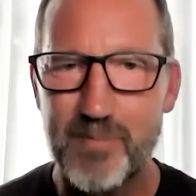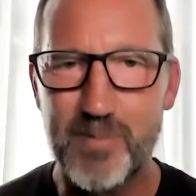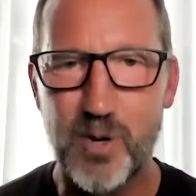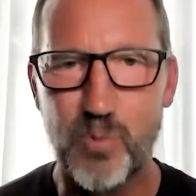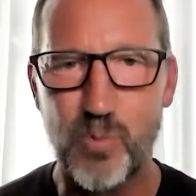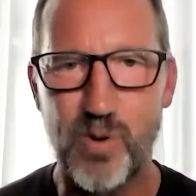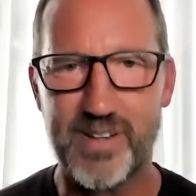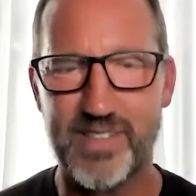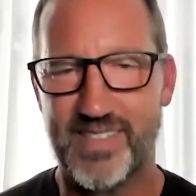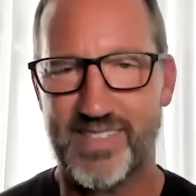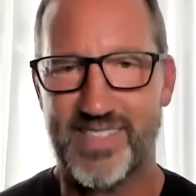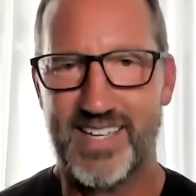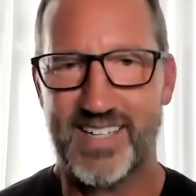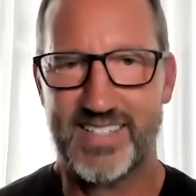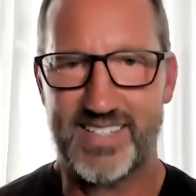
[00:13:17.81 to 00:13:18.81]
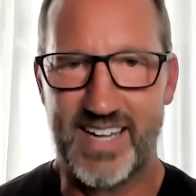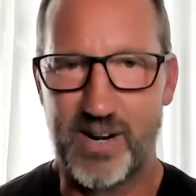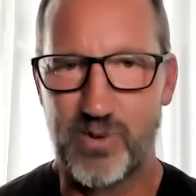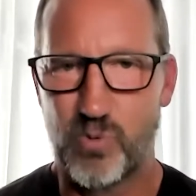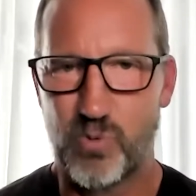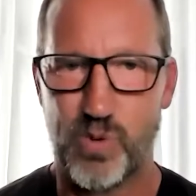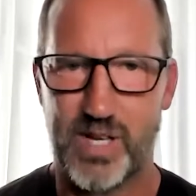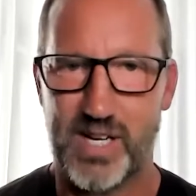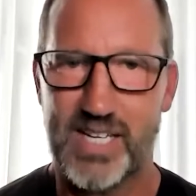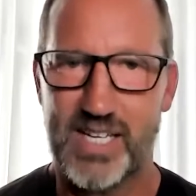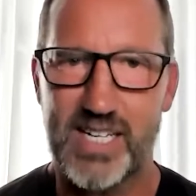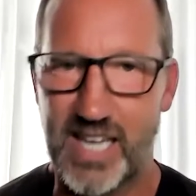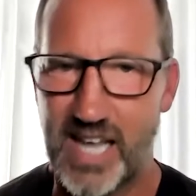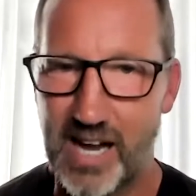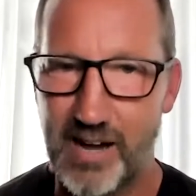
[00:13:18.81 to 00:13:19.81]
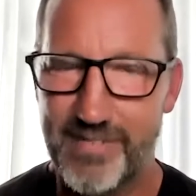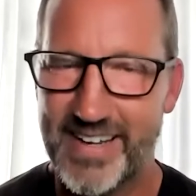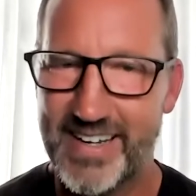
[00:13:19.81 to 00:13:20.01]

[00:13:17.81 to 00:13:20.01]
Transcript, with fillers: But one of the things that I really love,